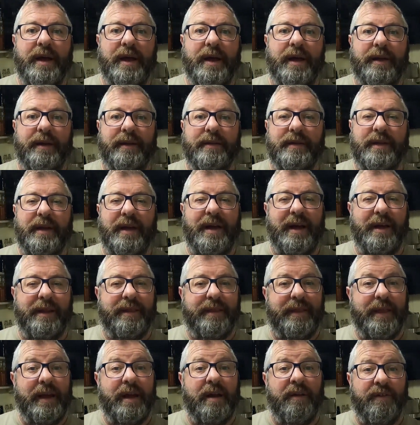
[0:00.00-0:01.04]
and I
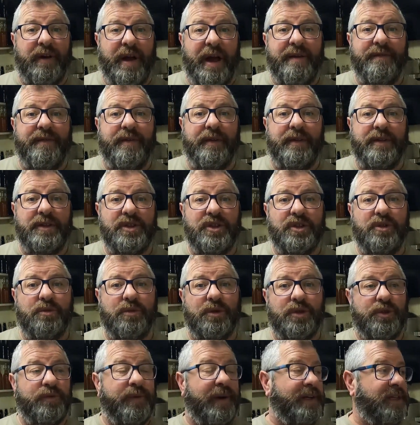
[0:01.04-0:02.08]
think I'll get everything to do
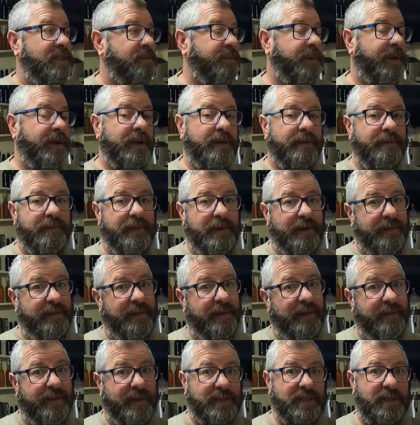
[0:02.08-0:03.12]
with Schweizbier. I
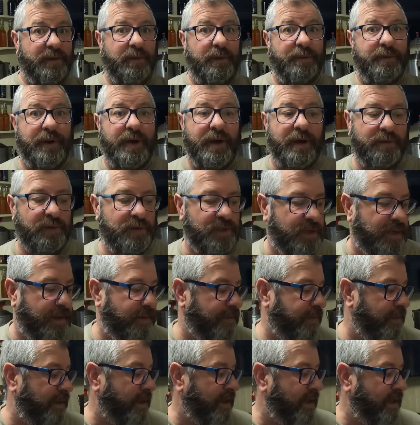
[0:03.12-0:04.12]
think that's how you pronounce it.